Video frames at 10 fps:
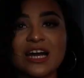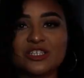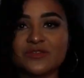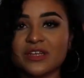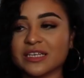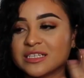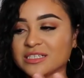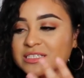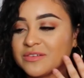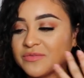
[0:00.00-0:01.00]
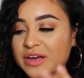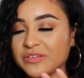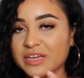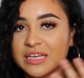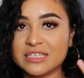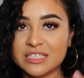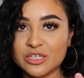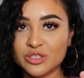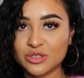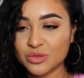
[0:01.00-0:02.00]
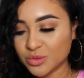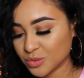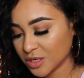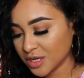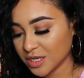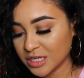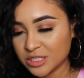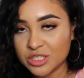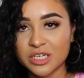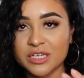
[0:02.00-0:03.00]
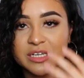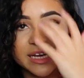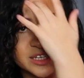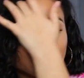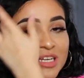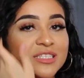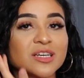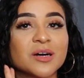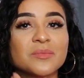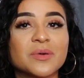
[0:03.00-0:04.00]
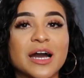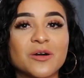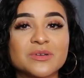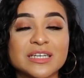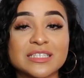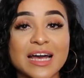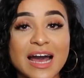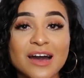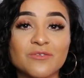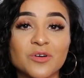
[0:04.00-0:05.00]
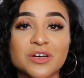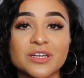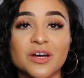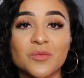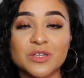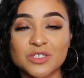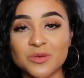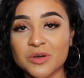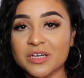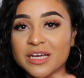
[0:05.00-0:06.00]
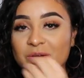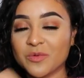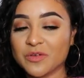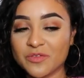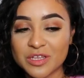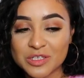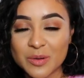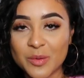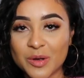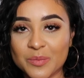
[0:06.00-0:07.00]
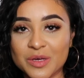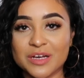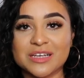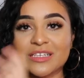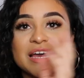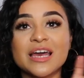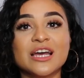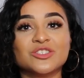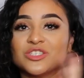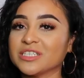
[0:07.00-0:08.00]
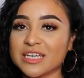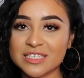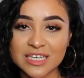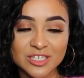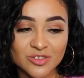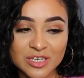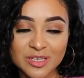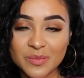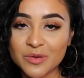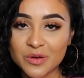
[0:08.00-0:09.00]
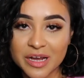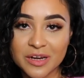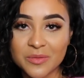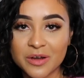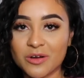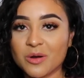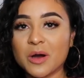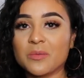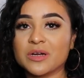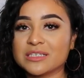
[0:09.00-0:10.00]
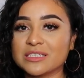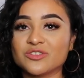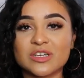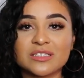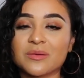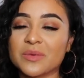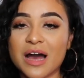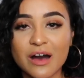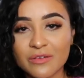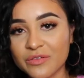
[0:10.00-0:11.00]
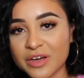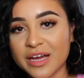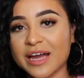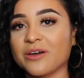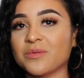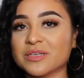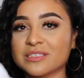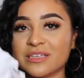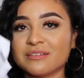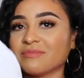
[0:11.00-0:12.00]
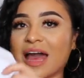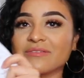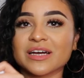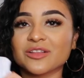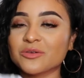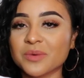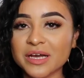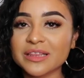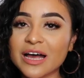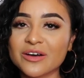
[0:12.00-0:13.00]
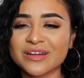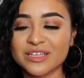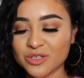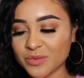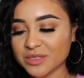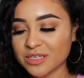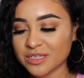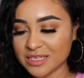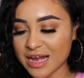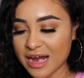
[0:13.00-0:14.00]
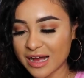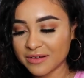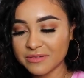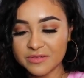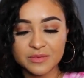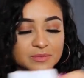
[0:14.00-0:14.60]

i just feel like this is a very essential shirt like dressed up i always like to have one a winter one and one for the summer because just in case he has to dress up and go to anywhere or, or want to dress up an outfit i always have like a little button down and it's always good to have